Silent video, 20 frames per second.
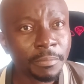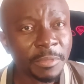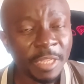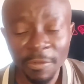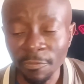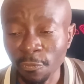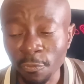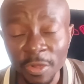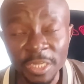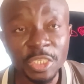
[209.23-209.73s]

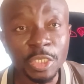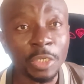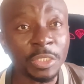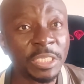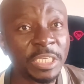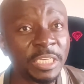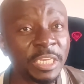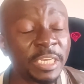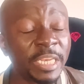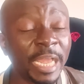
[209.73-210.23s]
The fuel
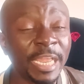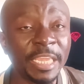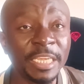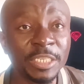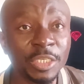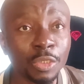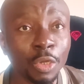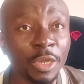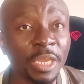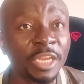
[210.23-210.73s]
subsidy that
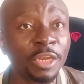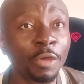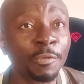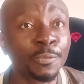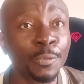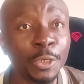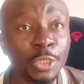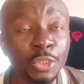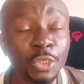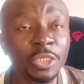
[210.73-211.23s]
he's talking
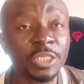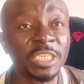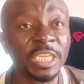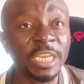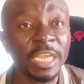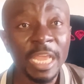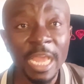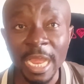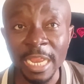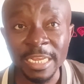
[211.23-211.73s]
of
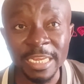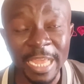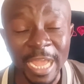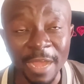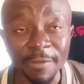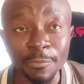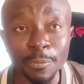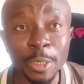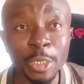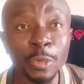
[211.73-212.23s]
reducing, and they
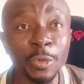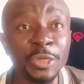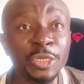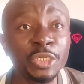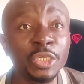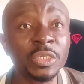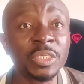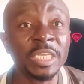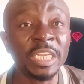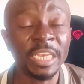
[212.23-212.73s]
have been
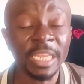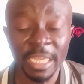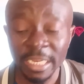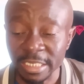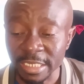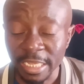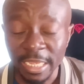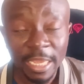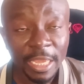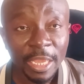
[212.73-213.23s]
reducing
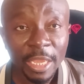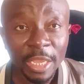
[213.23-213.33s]
it